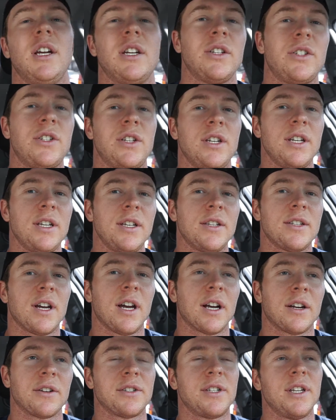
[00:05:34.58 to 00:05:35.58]
she's
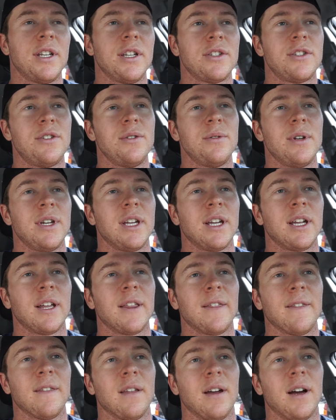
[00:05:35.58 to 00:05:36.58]
uh, Christina's
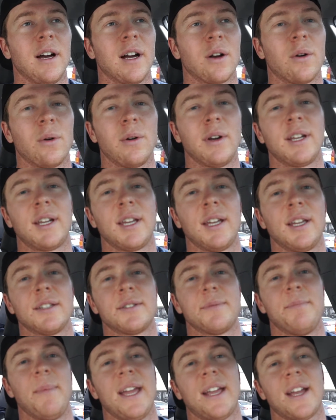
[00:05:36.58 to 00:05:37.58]
doing uh, Courtney
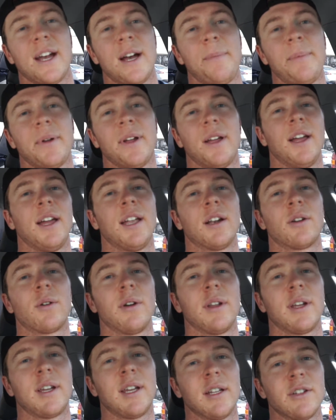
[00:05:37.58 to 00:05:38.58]
King's makeup, and
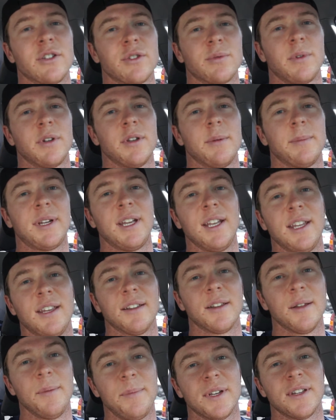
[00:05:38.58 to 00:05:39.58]
Courtney King just won the Bikini
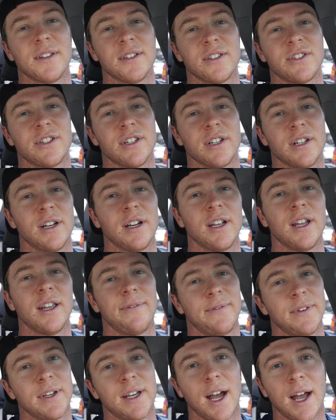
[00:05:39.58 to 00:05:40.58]
Olympia this year,
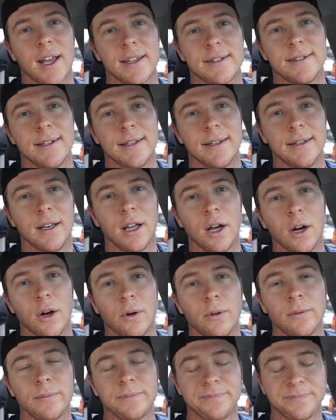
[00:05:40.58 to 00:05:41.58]
if you guys didn't
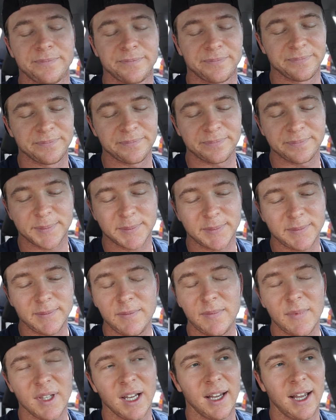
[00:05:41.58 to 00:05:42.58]
know.
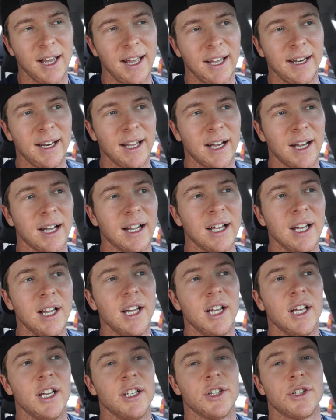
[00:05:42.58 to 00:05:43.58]
And uh,
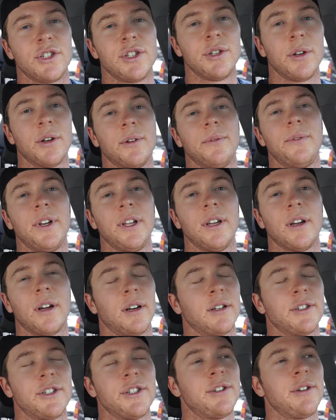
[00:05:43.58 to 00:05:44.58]
so she's doing her video,
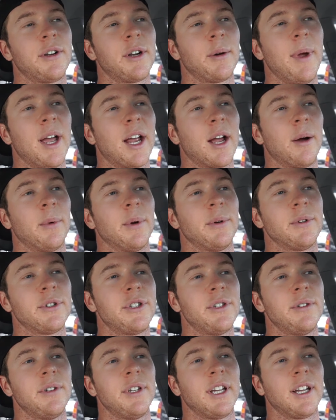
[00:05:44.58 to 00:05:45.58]
or she's doing her makeup. We were
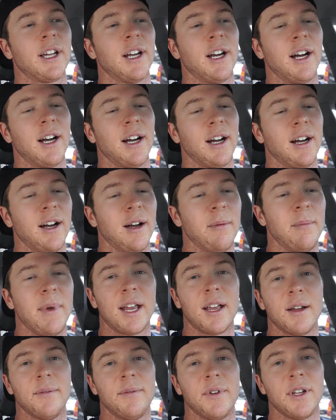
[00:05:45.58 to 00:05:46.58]
shooting uh, a
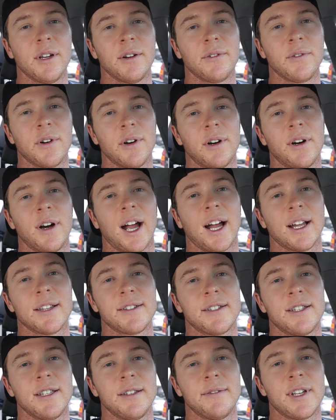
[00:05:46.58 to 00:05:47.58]
makeup video for her at
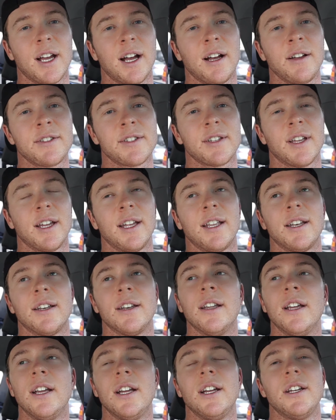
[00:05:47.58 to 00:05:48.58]
Steve's house,
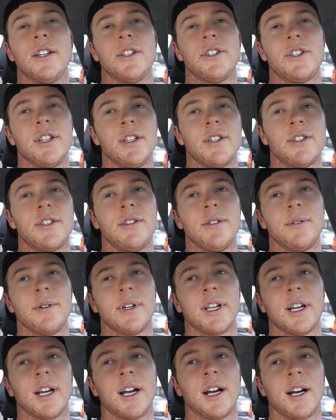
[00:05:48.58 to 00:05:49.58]
and she's
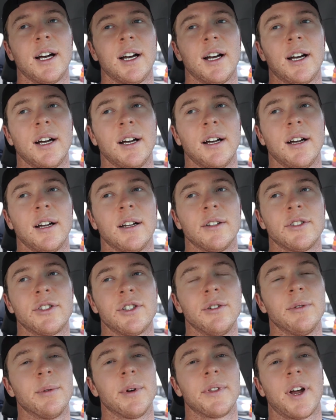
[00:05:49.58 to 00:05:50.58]
doing uh, a
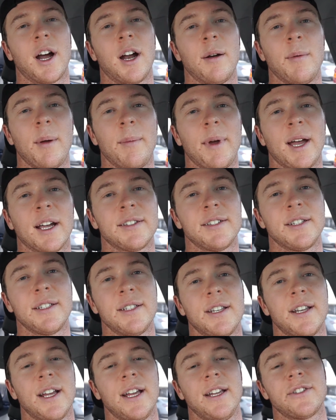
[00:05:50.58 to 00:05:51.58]
shoot with Iron Man Magazine
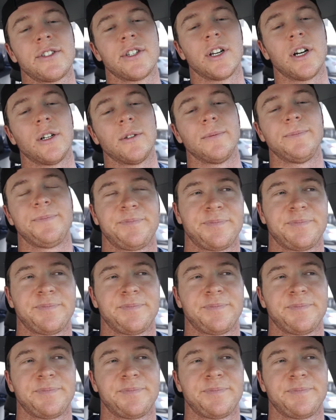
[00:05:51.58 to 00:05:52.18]
today. So